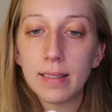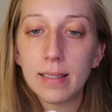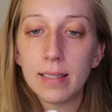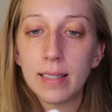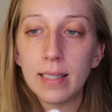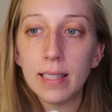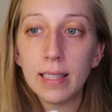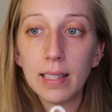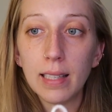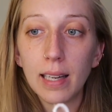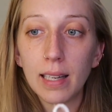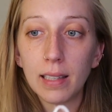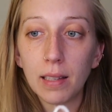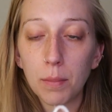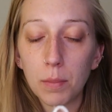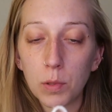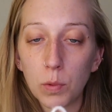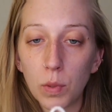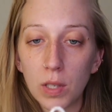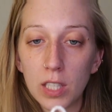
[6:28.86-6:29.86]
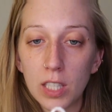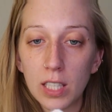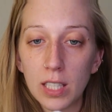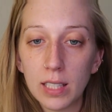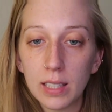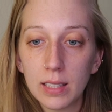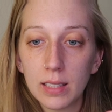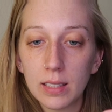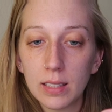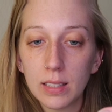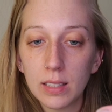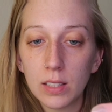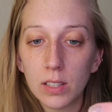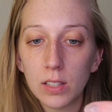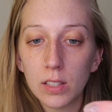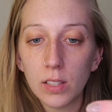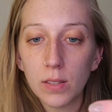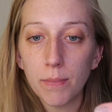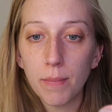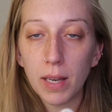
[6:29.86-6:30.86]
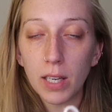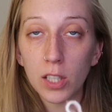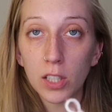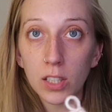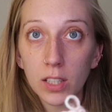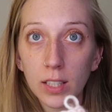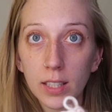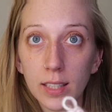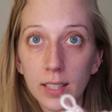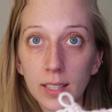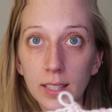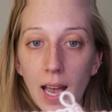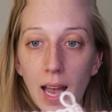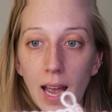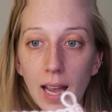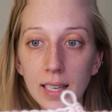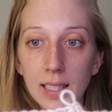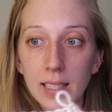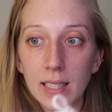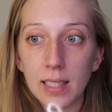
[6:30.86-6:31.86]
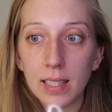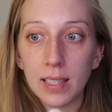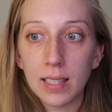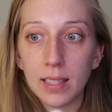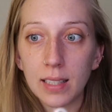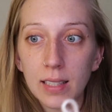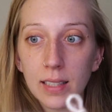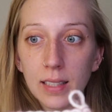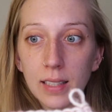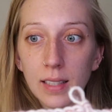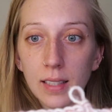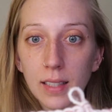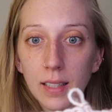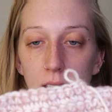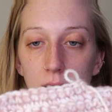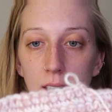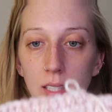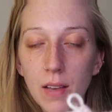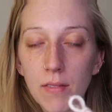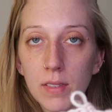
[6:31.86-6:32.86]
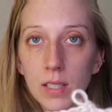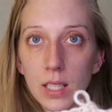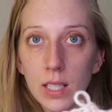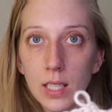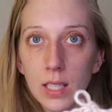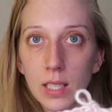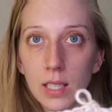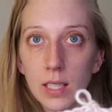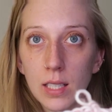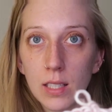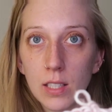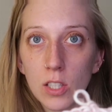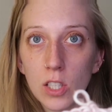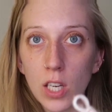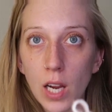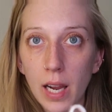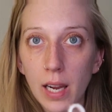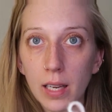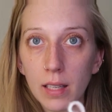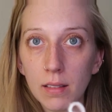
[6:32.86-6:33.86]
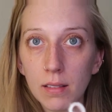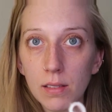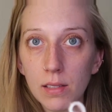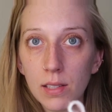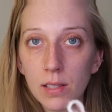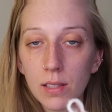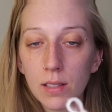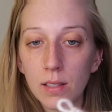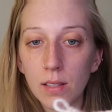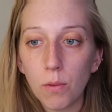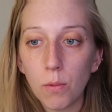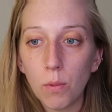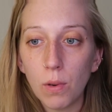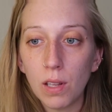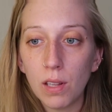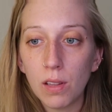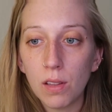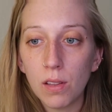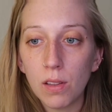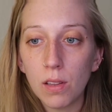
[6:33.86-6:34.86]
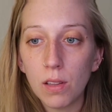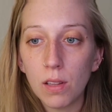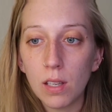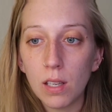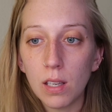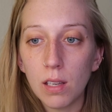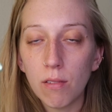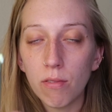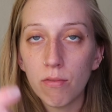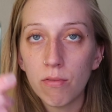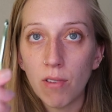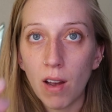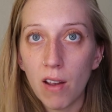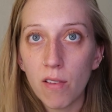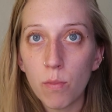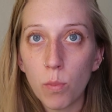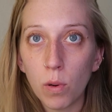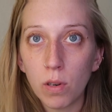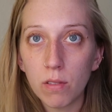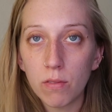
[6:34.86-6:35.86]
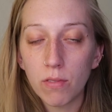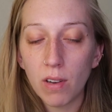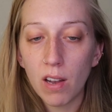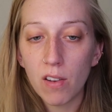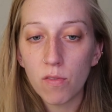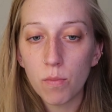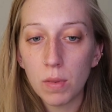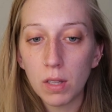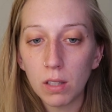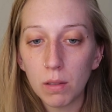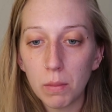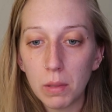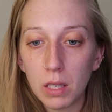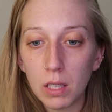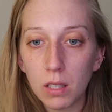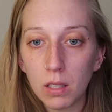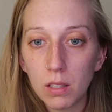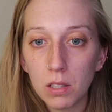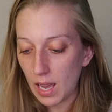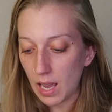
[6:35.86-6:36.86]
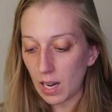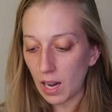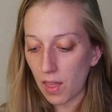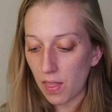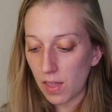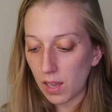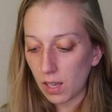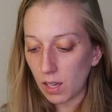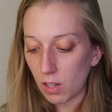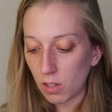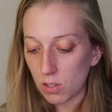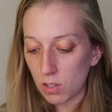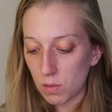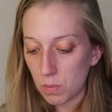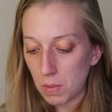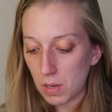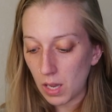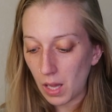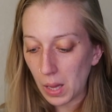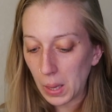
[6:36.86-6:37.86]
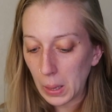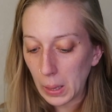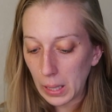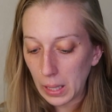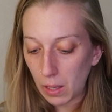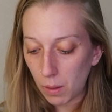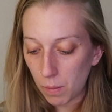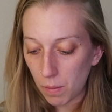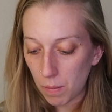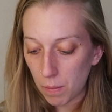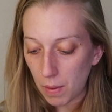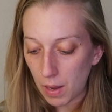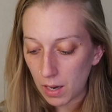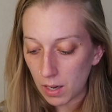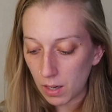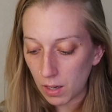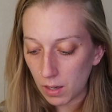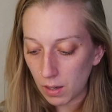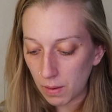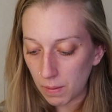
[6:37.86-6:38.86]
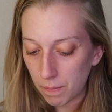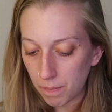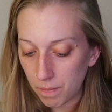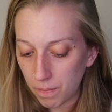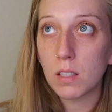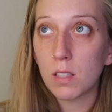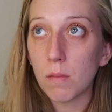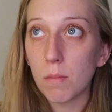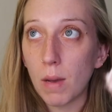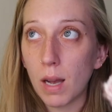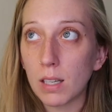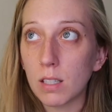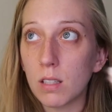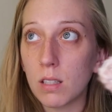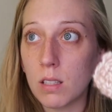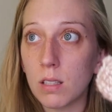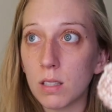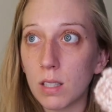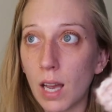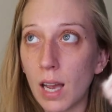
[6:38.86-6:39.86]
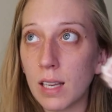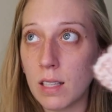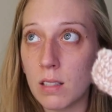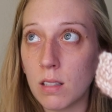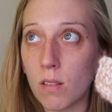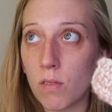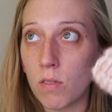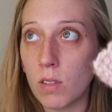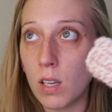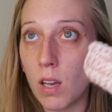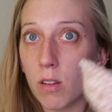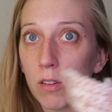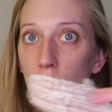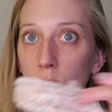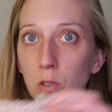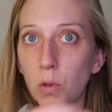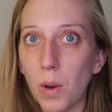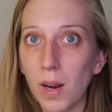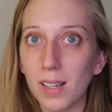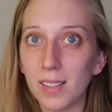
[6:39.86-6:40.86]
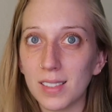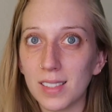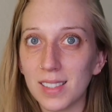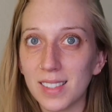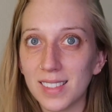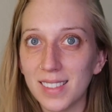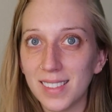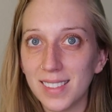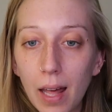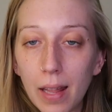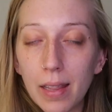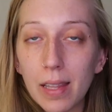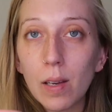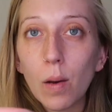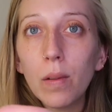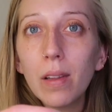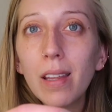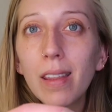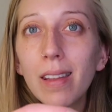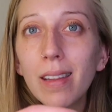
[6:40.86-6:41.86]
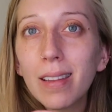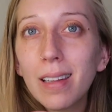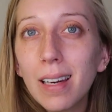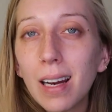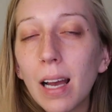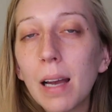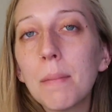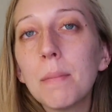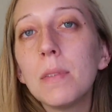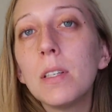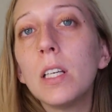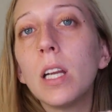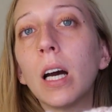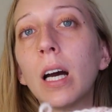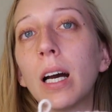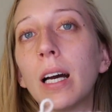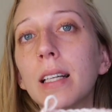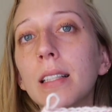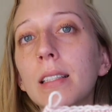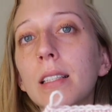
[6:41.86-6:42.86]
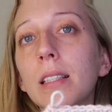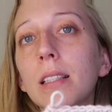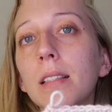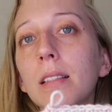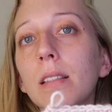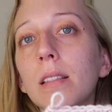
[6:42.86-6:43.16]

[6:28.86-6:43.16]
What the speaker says: did end up switching my hook. I did 17 chains with the 5.5 millimeters. And I think it'll just be a little bit better to match the size of the other squares. The only thing that I'm not